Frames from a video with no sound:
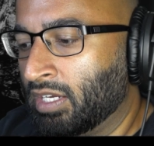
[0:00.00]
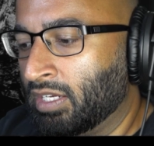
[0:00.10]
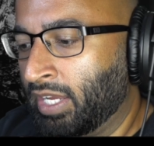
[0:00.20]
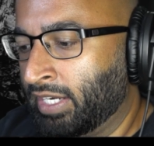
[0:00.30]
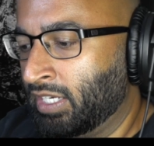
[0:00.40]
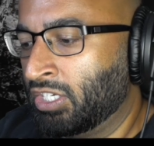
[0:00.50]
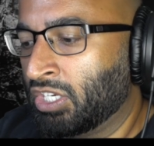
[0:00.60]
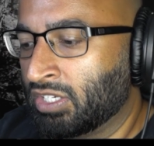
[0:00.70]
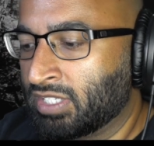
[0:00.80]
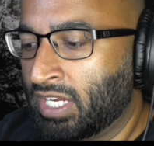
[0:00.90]
and and you
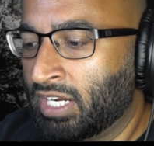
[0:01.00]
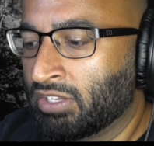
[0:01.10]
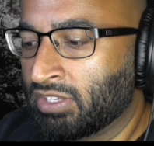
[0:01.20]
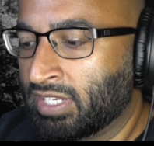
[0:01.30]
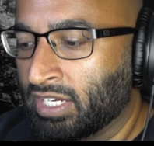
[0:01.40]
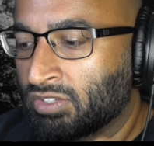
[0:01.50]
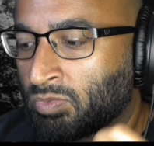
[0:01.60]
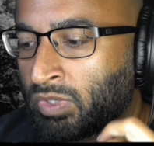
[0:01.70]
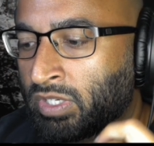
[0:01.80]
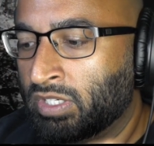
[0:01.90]
can see it here in the text
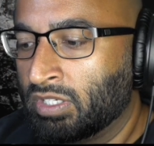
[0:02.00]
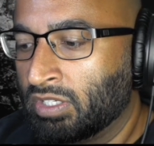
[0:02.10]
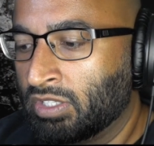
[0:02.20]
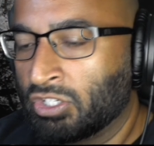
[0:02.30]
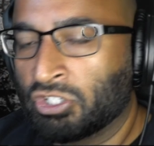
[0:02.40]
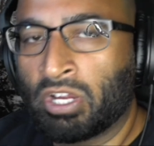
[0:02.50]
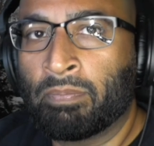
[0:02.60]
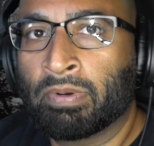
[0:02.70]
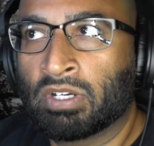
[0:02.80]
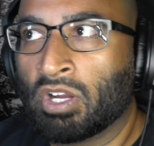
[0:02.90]
when the
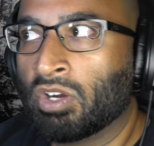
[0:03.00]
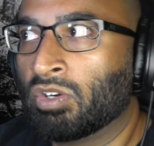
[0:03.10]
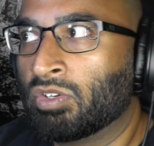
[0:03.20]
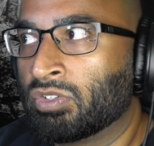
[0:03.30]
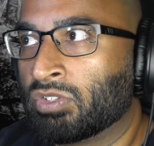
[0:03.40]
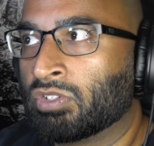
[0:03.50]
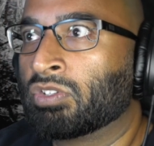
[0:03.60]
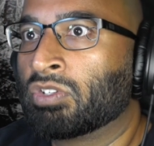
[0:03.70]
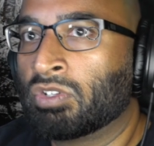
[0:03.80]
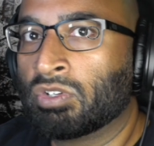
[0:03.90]
shepherd goes
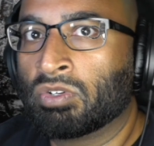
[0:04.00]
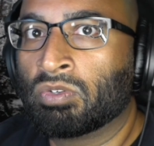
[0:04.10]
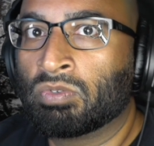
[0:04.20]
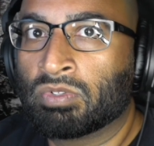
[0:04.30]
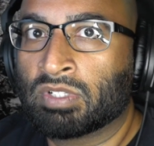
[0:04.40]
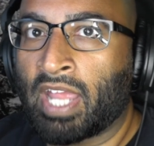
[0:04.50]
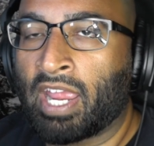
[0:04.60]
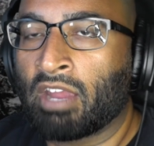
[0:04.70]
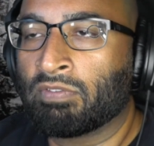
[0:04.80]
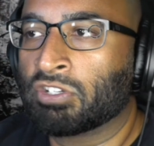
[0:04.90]
to take
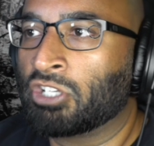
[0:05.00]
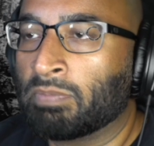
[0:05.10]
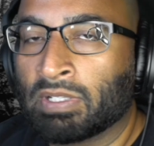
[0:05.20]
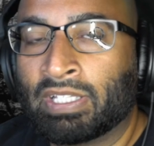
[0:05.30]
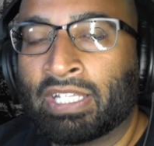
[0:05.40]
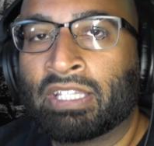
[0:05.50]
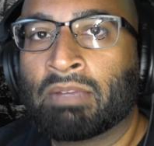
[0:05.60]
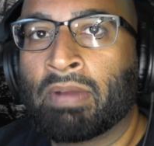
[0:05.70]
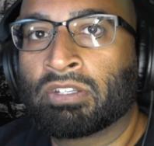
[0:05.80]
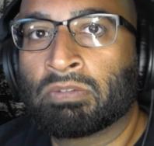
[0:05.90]
care of his sheep to lead them
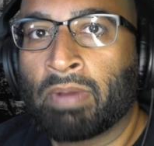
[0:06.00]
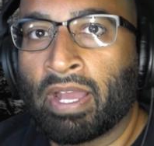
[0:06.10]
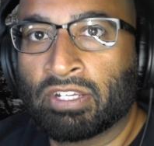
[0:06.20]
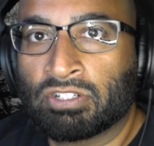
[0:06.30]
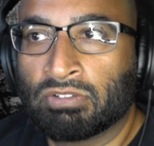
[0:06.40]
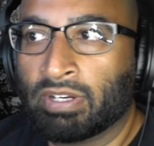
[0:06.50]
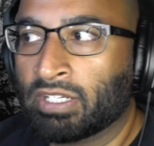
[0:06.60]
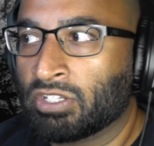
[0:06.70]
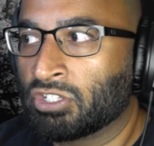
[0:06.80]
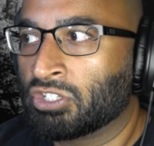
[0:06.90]
out to pasture, right?
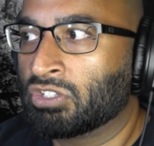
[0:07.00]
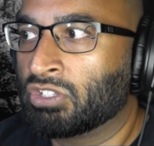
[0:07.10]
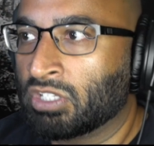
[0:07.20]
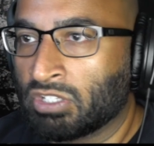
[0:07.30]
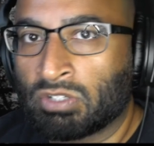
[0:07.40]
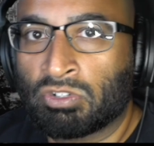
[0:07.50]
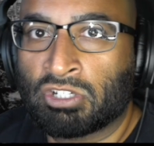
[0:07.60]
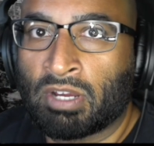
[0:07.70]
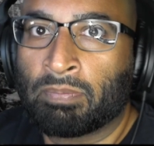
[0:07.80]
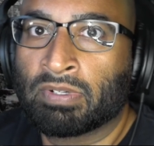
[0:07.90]
Because because that's what
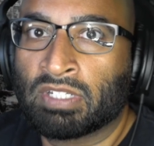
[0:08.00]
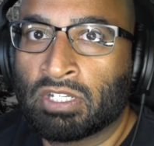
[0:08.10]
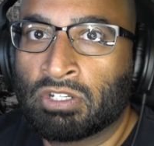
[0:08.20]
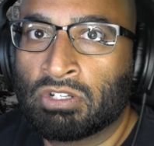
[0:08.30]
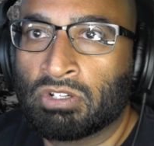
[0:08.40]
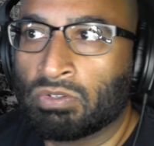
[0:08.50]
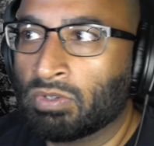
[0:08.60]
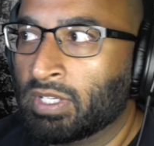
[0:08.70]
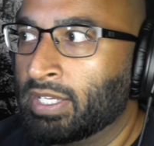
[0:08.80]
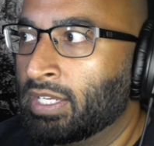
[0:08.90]
shepherds need to do.
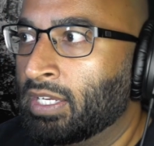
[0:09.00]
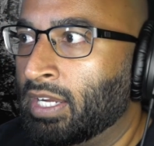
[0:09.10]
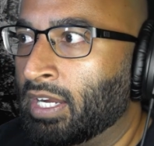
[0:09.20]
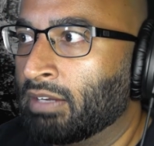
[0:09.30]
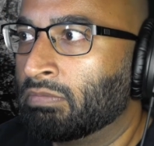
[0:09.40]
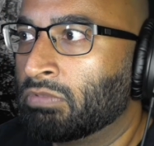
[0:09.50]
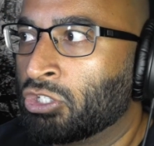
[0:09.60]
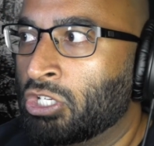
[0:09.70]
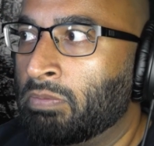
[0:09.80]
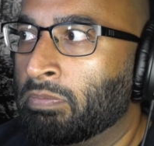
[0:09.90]
Uh, sheep